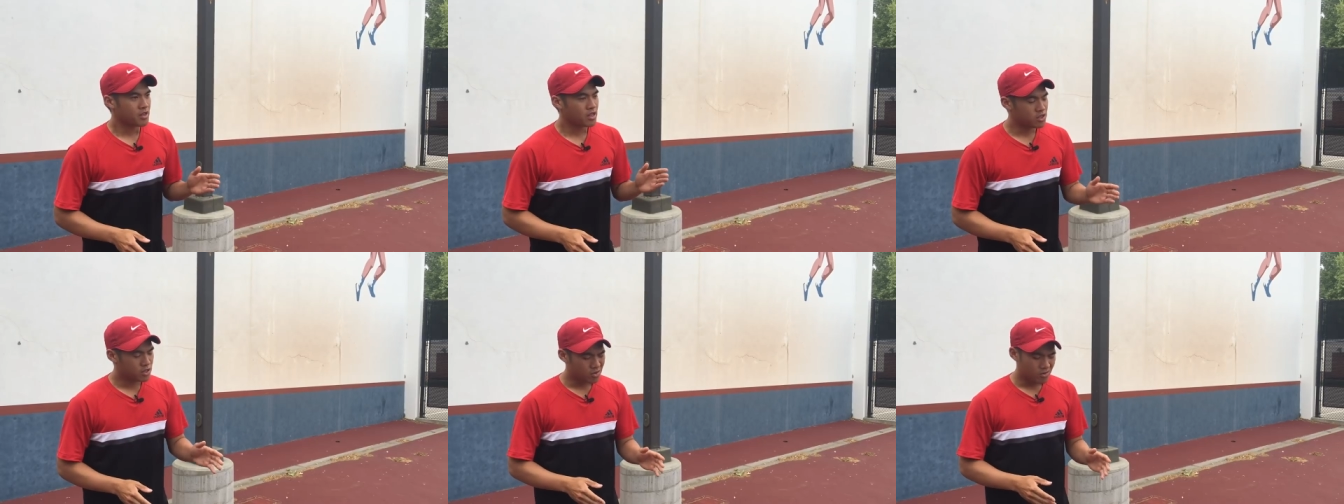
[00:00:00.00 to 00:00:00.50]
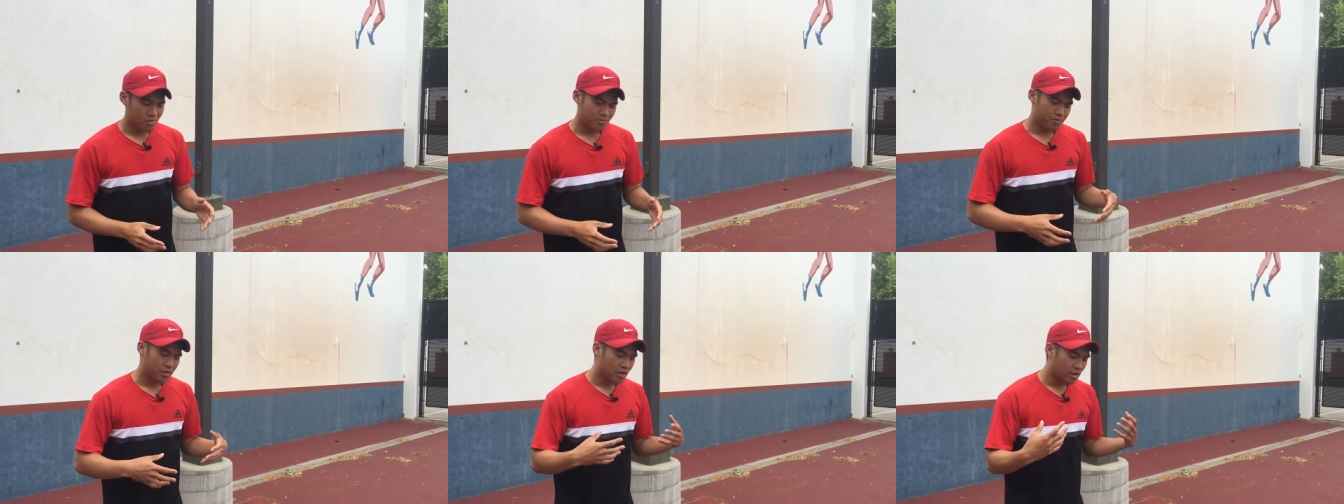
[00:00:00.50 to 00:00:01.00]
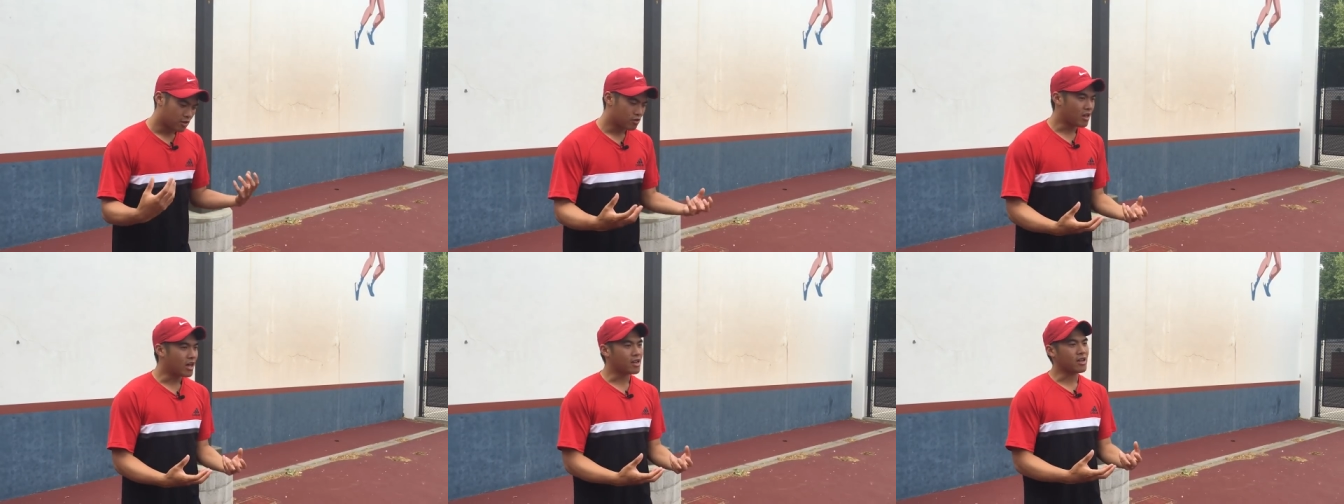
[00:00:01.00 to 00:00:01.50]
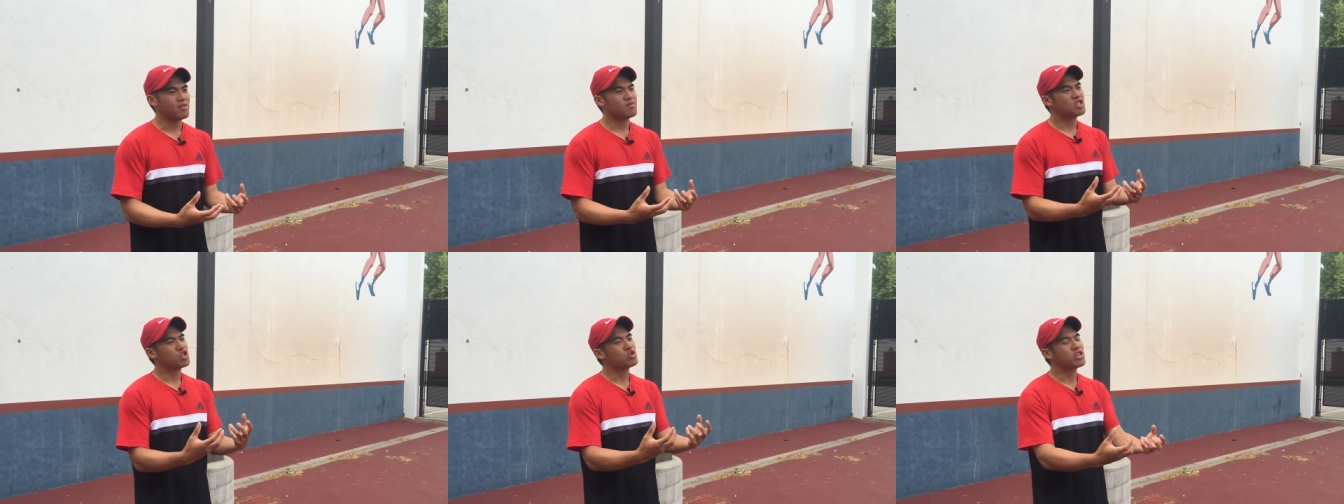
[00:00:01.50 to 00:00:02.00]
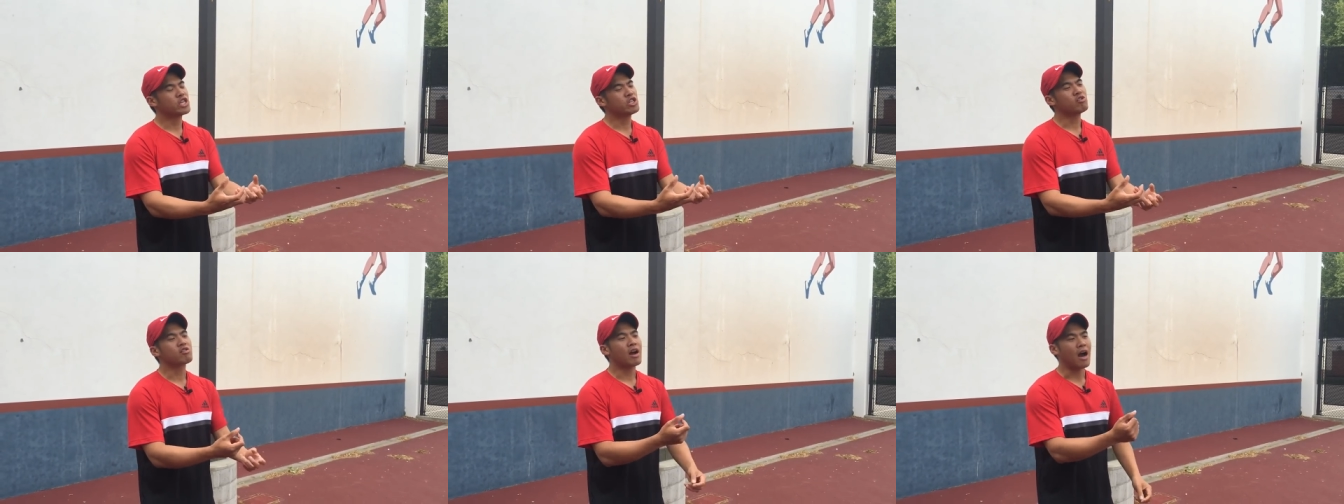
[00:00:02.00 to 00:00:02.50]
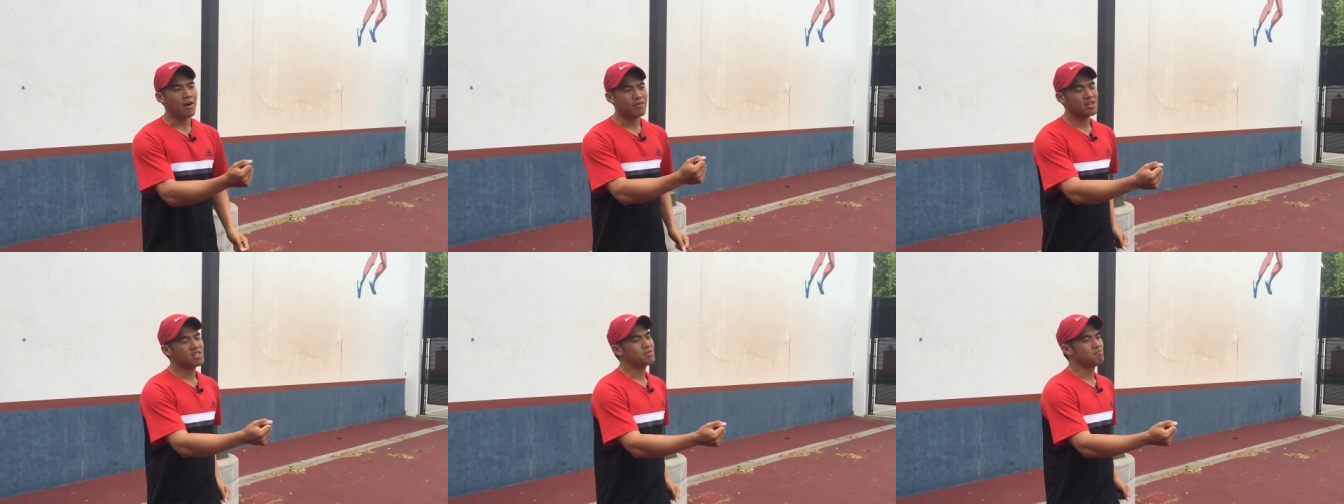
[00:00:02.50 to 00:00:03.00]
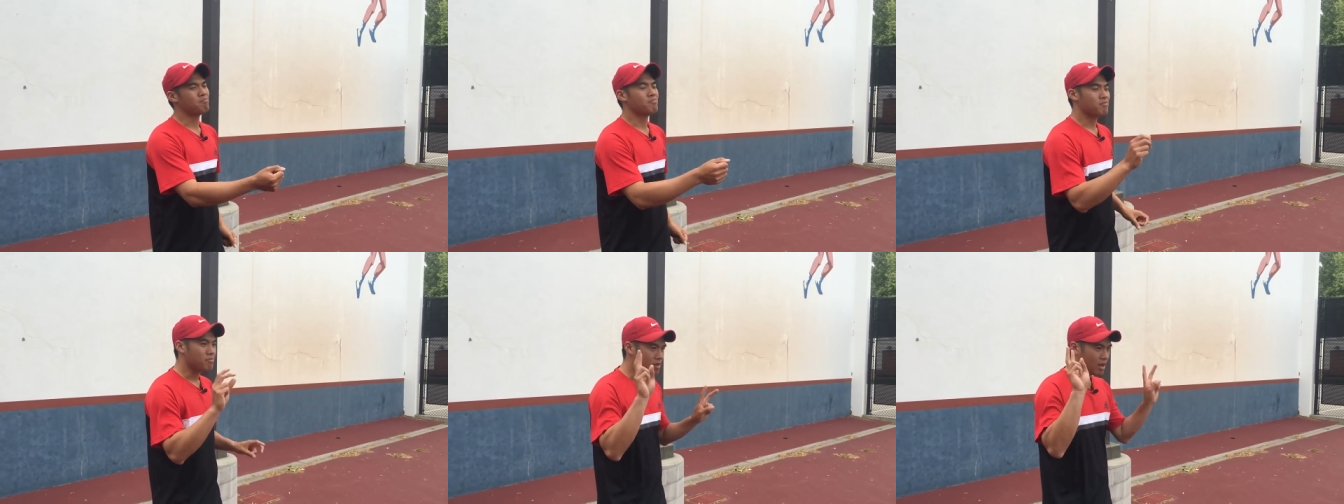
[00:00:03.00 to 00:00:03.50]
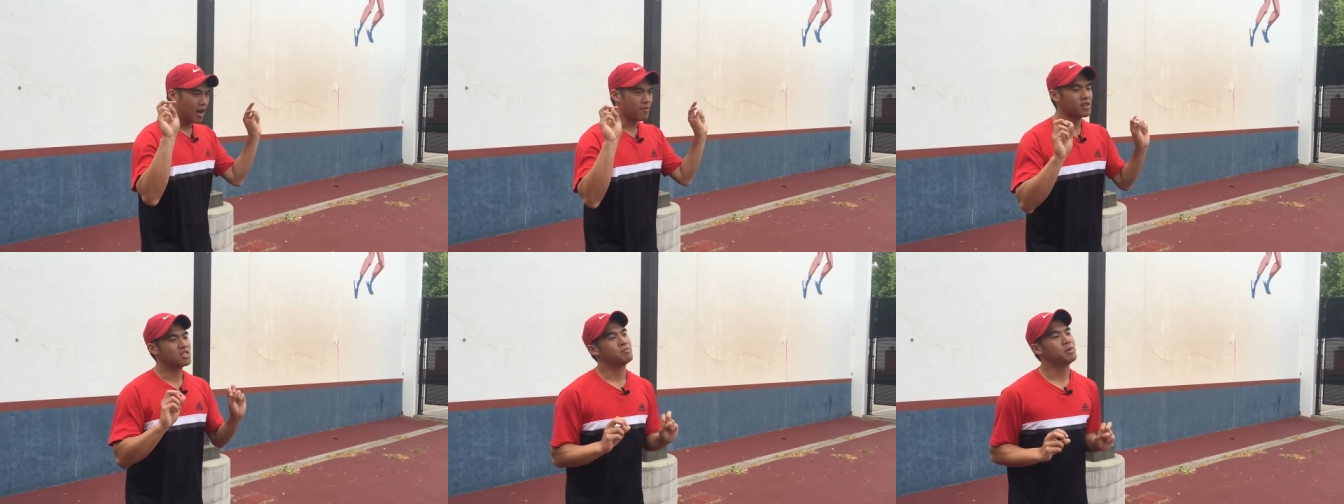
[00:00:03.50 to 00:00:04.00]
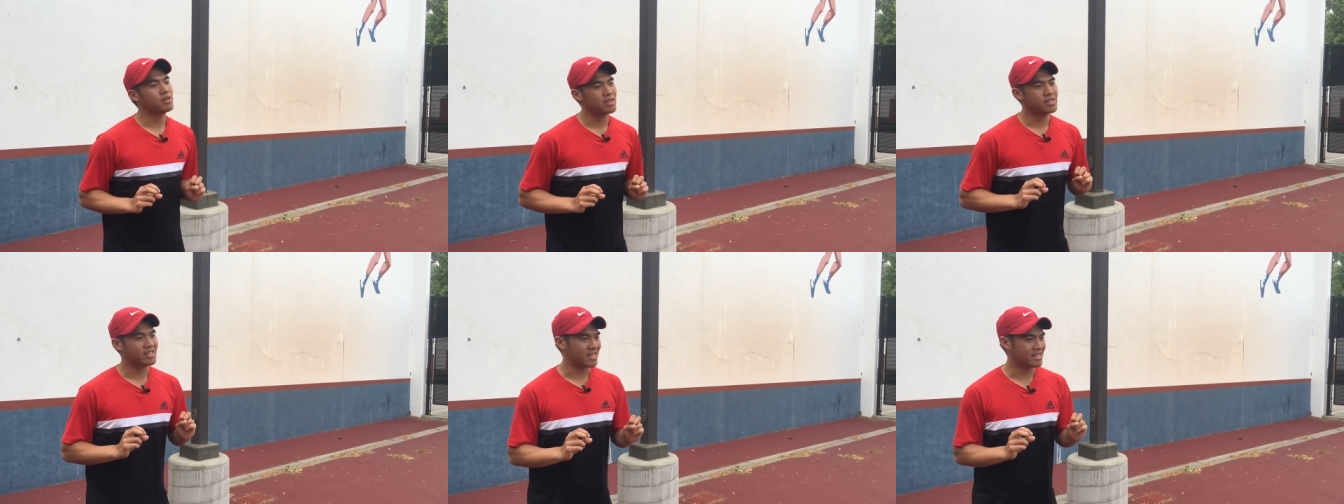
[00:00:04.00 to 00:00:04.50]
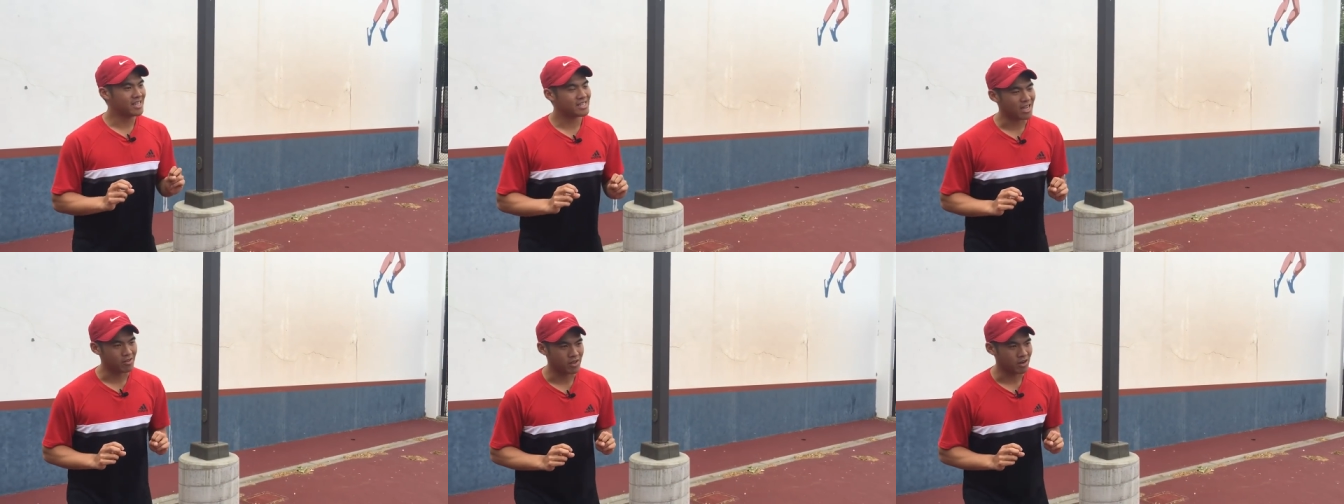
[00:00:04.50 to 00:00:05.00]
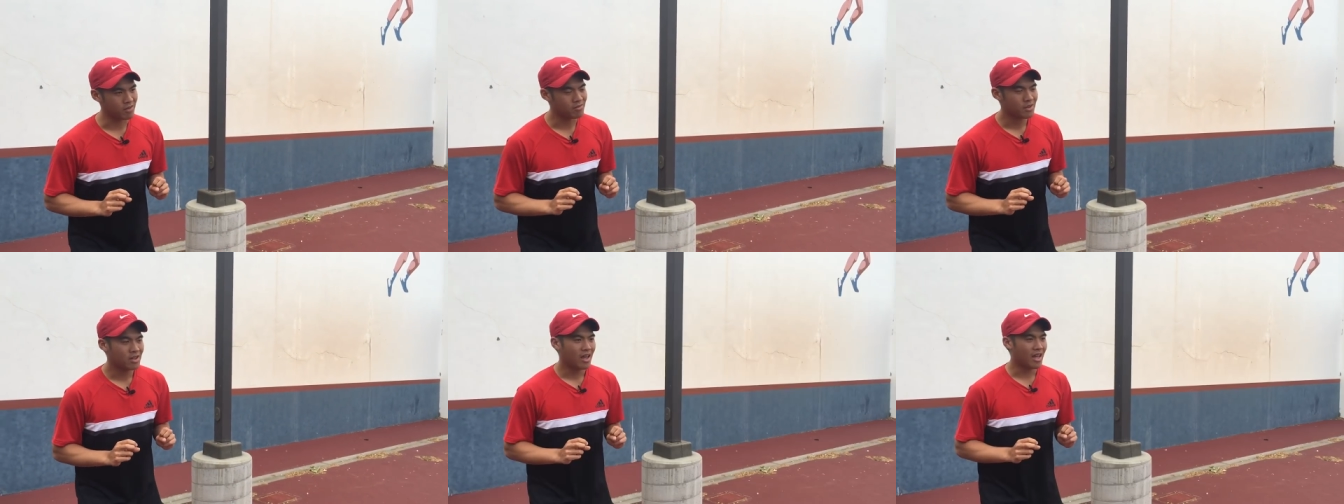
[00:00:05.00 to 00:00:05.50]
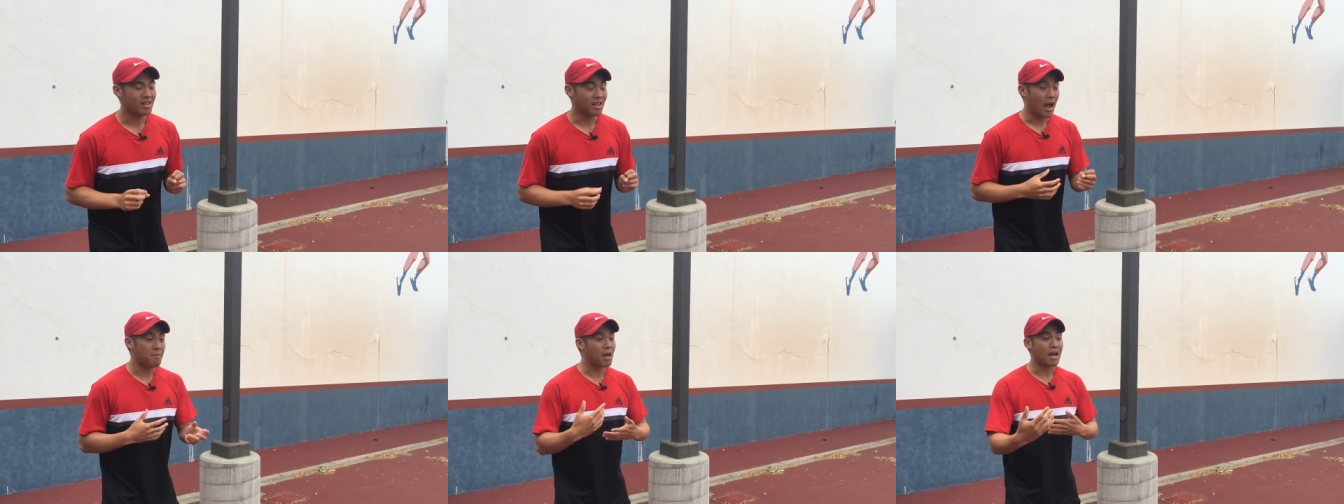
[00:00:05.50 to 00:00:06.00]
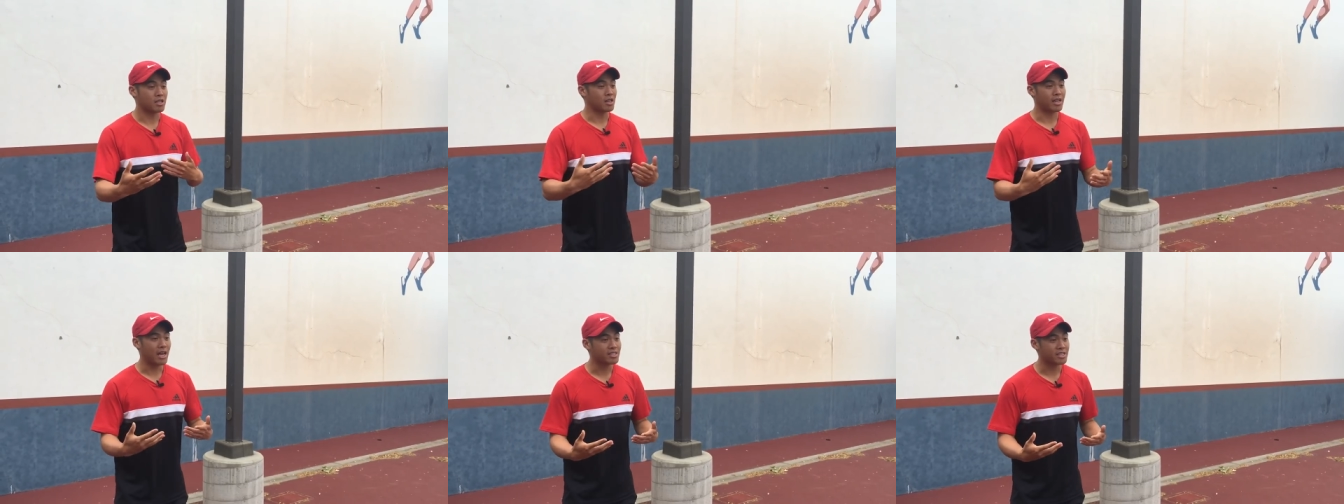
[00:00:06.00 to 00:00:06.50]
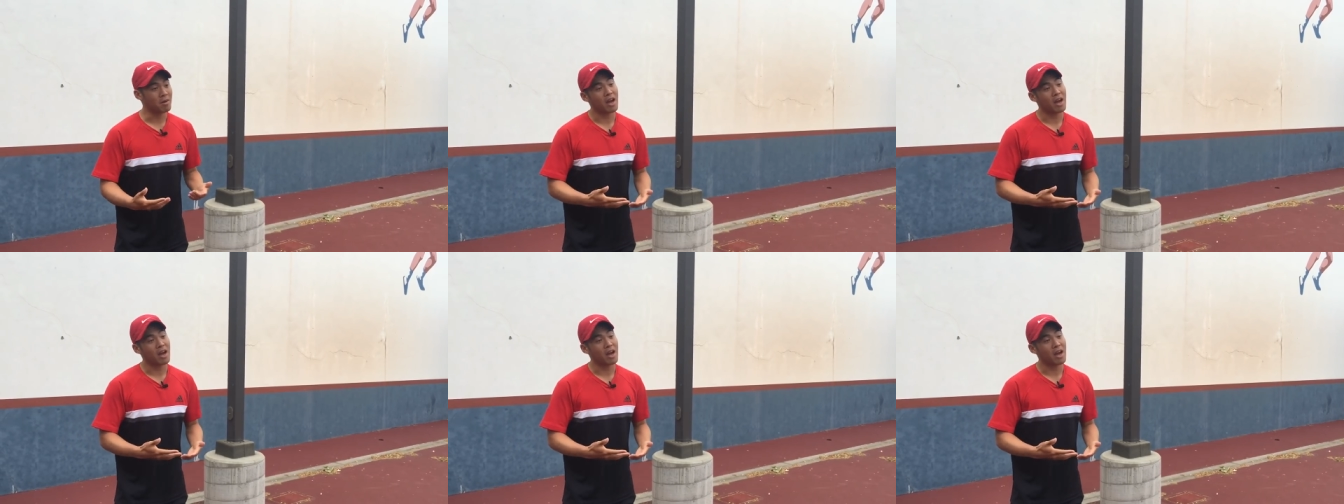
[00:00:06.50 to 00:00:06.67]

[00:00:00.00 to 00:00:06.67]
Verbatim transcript: And so, look, there are a lot of traditional confidence building techniques out there, and I'm not against them.